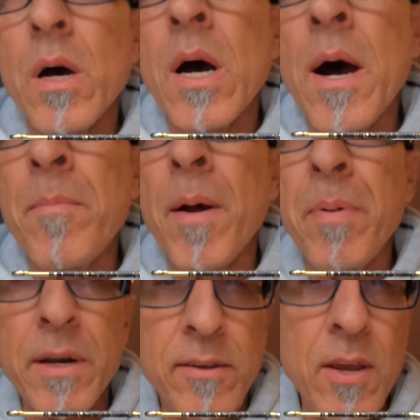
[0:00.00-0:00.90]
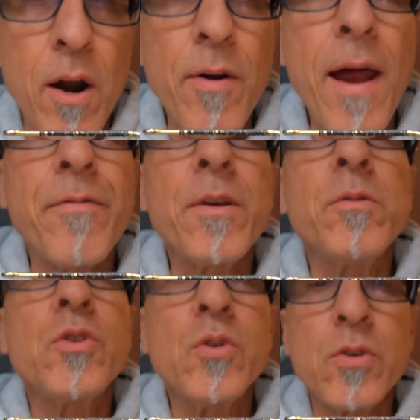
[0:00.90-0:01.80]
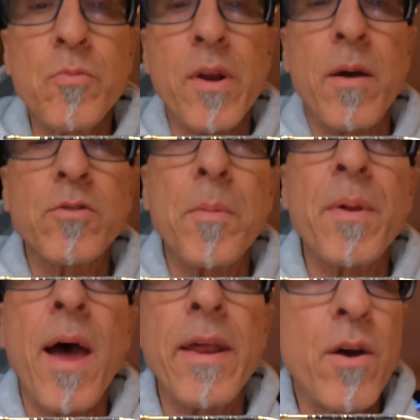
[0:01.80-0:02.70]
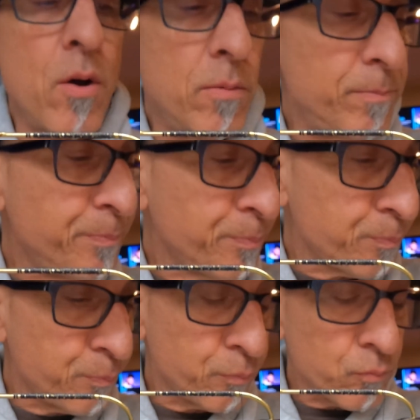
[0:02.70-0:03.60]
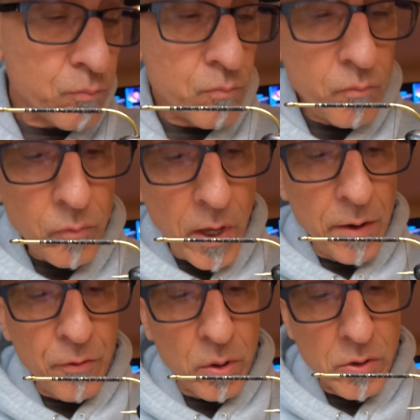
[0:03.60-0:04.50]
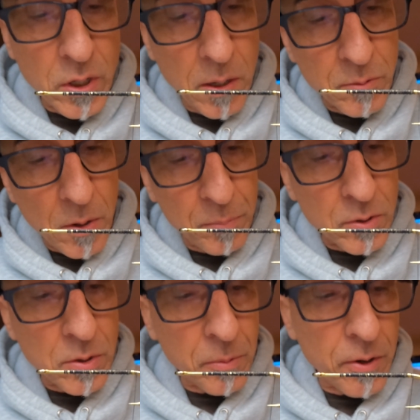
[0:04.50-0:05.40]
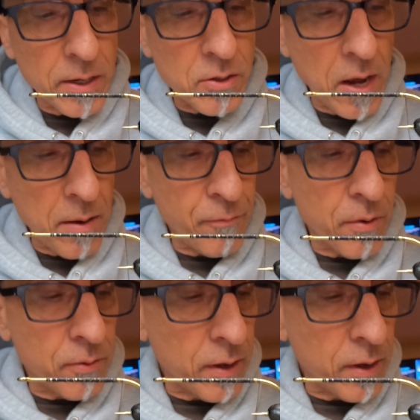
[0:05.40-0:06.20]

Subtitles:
my buddy TR Rafferty was using when I was up in Idaho. And of course, he comes up with some crazy name for the